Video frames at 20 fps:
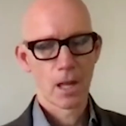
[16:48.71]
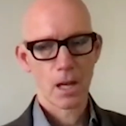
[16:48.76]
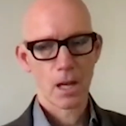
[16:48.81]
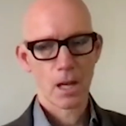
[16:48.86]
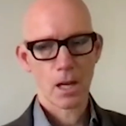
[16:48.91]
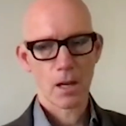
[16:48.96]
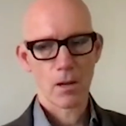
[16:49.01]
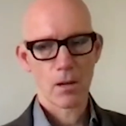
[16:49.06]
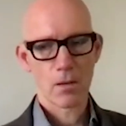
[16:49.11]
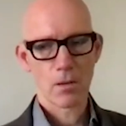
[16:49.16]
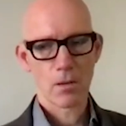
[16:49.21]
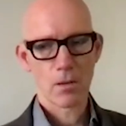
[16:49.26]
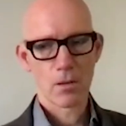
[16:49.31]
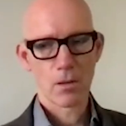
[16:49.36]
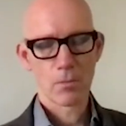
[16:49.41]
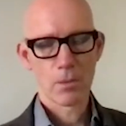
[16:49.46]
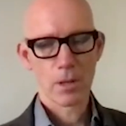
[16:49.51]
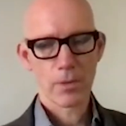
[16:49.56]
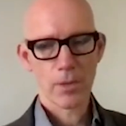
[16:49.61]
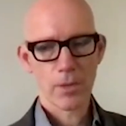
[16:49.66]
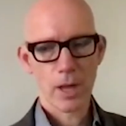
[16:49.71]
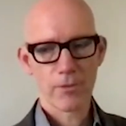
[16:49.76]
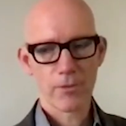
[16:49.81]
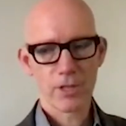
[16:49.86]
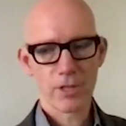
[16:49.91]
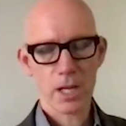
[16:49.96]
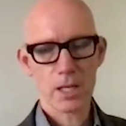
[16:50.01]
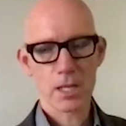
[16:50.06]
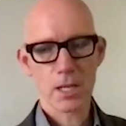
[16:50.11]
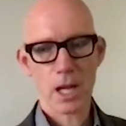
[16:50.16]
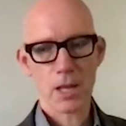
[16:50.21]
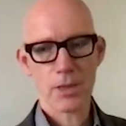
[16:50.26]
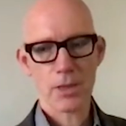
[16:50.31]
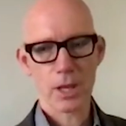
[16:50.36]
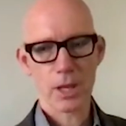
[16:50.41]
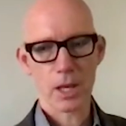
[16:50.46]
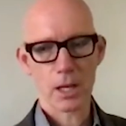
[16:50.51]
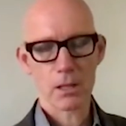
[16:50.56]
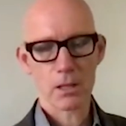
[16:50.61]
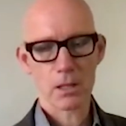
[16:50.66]
Uh, but they've said
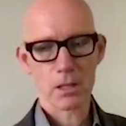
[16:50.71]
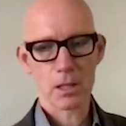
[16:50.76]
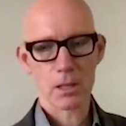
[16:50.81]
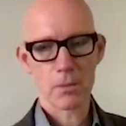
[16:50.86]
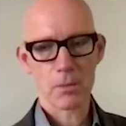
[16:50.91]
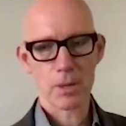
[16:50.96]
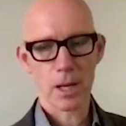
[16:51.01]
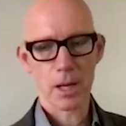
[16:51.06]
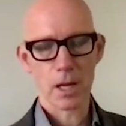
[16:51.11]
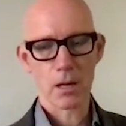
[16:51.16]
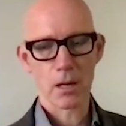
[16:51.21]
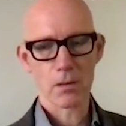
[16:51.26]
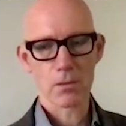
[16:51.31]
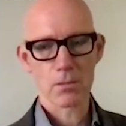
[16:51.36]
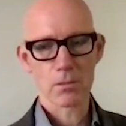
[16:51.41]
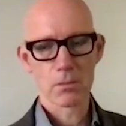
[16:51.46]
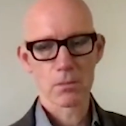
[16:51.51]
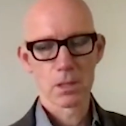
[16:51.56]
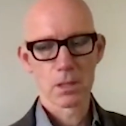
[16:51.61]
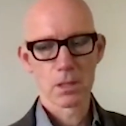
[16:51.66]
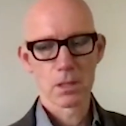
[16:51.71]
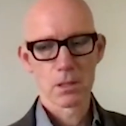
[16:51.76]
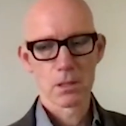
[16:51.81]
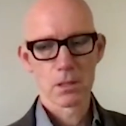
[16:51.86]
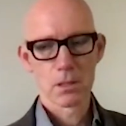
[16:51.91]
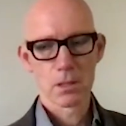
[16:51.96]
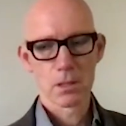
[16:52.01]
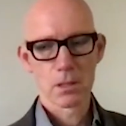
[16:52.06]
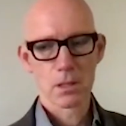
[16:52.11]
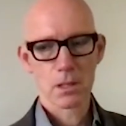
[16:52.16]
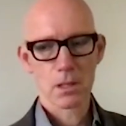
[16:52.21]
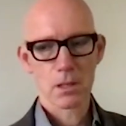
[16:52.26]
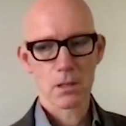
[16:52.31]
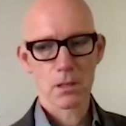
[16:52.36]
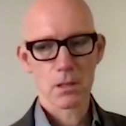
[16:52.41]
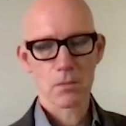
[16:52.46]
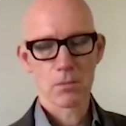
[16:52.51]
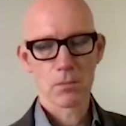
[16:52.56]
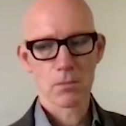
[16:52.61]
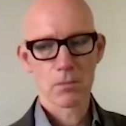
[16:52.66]
nothing about
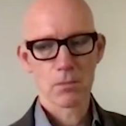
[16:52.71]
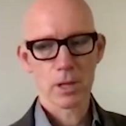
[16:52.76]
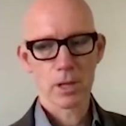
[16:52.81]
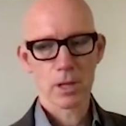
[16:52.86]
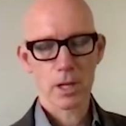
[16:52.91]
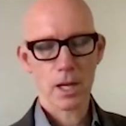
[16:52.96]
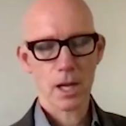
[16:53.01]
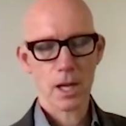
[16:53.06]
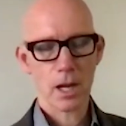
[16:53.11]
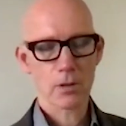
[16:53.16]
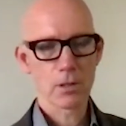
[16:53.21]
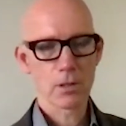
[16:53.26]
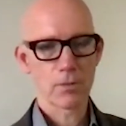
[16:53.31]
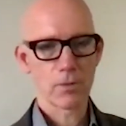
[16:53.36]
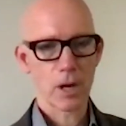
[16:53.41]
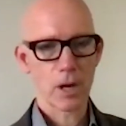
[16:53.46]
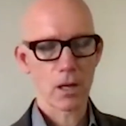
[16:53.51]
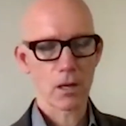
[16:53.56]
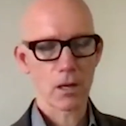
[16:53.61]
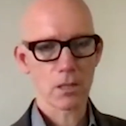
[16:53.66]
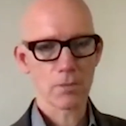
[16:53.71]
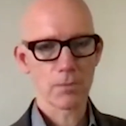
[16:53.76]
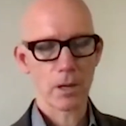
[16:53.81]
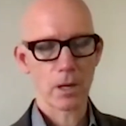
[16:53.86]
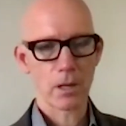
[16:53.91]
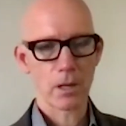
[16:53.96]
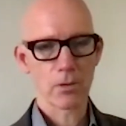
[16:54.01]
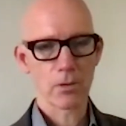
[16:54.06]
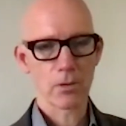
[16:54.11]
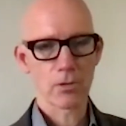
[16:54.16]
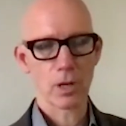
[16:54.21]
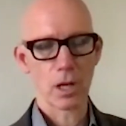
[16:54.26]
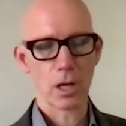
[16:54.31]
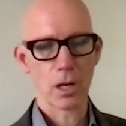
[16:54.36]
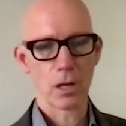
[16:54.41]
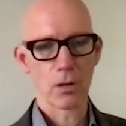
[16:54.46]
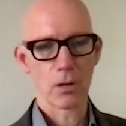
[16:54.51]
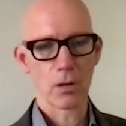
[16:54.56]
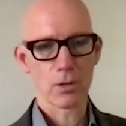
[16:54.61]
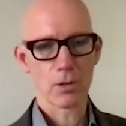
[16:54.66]
uh, the counter violence by
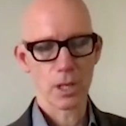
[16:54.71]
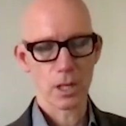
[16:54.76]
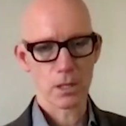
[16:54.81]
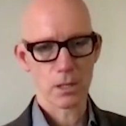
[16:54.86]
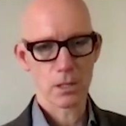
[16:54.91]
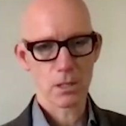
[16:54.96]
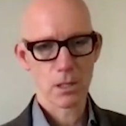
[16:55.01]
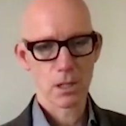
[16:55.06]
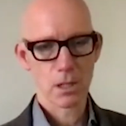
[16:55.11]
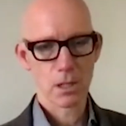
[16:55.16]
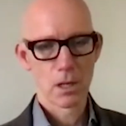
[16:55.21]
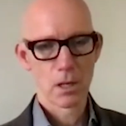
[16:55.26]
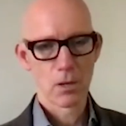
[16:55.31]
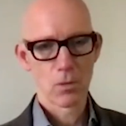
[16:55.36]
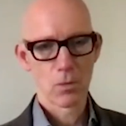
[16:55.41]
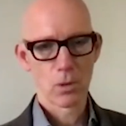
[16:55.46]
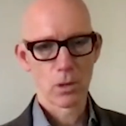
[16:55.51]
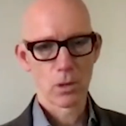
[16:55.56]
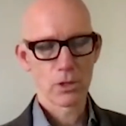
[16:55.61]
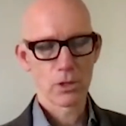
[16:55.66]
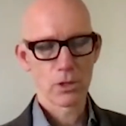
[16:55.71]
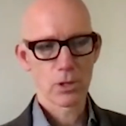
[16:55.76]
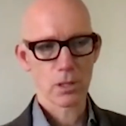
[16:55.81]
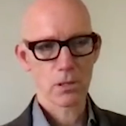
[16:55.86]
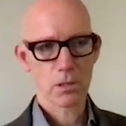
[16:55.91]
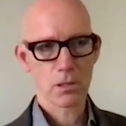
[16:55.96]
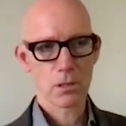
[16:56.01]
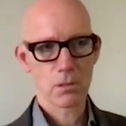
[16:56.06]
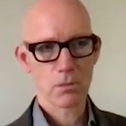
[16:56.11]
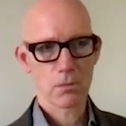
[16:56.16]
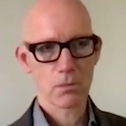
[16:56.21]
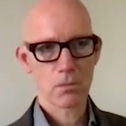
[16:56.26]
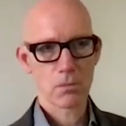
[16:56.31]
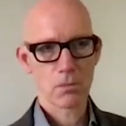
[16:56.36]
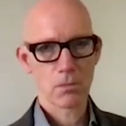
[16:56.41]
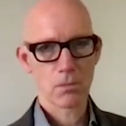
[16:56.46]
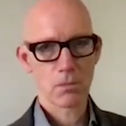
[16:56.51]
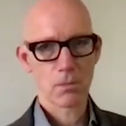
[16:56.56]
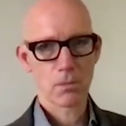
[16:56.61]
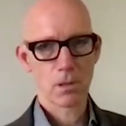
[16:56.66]
Israel since, which has
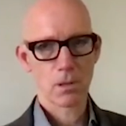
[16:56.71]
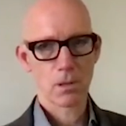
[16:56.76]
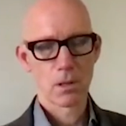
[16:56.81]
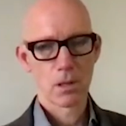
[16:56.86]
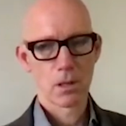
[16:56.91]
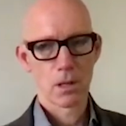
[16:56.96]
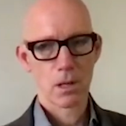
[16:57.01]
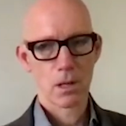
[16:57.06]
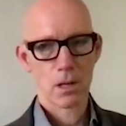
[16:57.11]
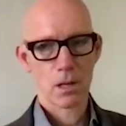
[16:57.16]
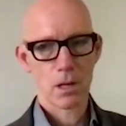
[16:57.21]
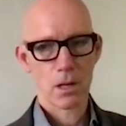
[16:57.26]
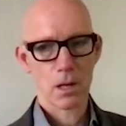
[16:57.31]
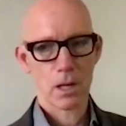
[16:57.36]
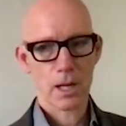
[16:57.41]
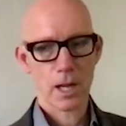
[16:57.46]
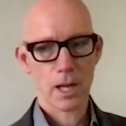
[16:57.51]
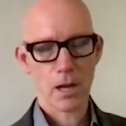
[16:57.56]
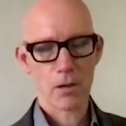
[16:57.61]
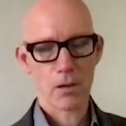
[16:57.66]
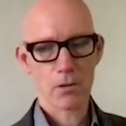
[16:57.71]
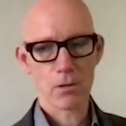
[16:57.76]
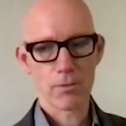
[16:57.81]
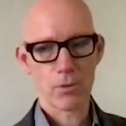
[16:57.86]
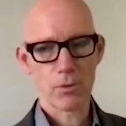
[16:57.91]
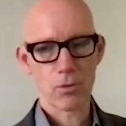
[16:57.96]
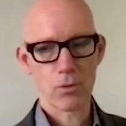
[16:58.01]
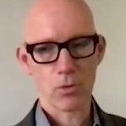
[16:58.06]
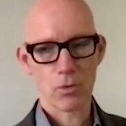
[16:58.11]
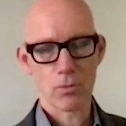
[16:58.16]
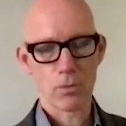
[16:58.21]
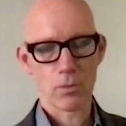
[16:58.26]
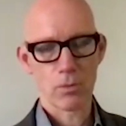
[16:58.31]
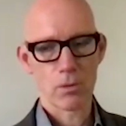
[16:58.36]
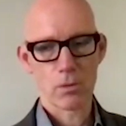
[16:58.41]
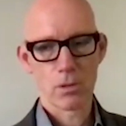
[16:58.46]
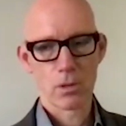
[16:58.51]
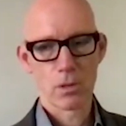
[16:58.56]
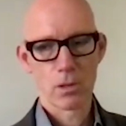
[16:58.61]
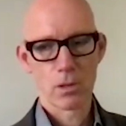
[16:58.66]
uh, accounted for
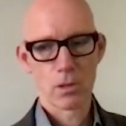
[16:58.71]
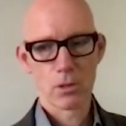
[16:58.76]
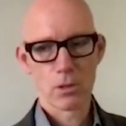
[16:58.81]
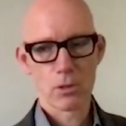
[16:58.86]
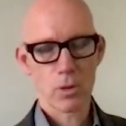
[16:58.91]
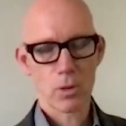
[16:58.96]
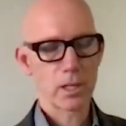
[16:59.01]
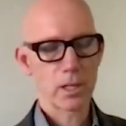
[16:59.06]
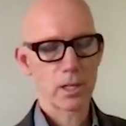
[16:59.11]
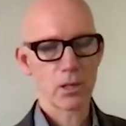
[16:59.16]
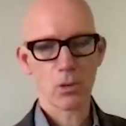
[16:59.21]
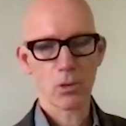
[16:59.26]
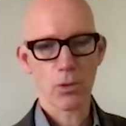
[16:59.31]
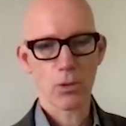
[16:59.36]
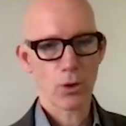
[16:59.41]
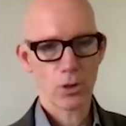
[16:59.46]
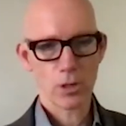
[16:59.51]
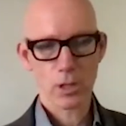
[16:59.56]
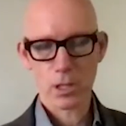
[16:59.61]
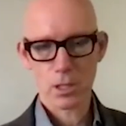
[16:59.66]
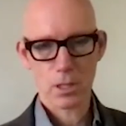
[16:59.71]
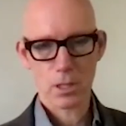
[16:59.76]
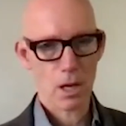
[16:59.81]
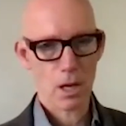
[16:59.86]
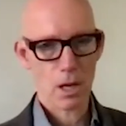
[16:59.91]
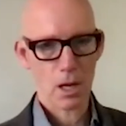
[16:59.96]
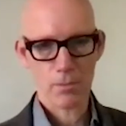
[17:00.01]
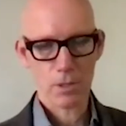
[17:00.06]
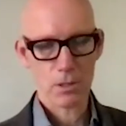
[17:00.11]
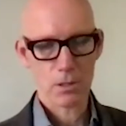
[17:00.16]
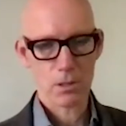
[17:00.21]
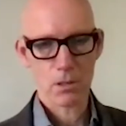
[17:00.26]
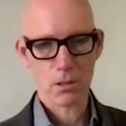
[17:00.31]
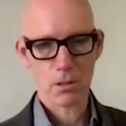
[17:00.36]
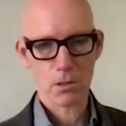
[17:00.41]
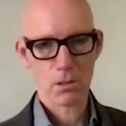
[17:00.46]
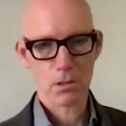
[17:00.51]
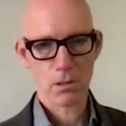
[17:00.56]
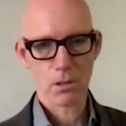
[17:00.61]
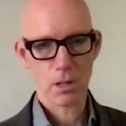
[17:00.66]
20 or 30 times
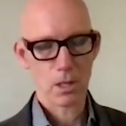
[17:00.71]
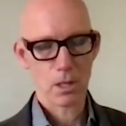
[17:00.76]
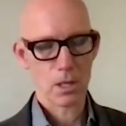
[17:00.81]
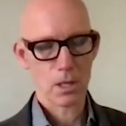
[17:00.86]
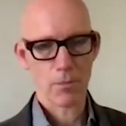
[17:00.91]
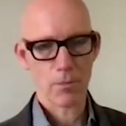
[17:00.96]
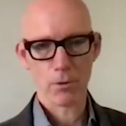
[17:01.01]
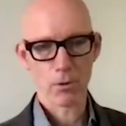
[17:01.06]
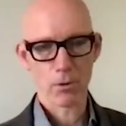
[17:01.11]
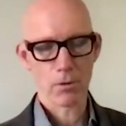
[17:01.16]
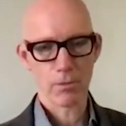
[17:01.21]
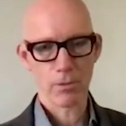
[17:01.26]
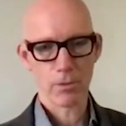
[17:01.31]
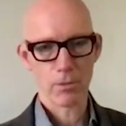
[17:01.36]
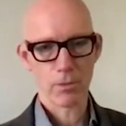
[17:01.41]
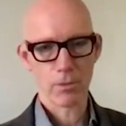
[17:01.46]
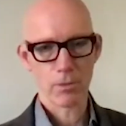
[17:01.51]
the number of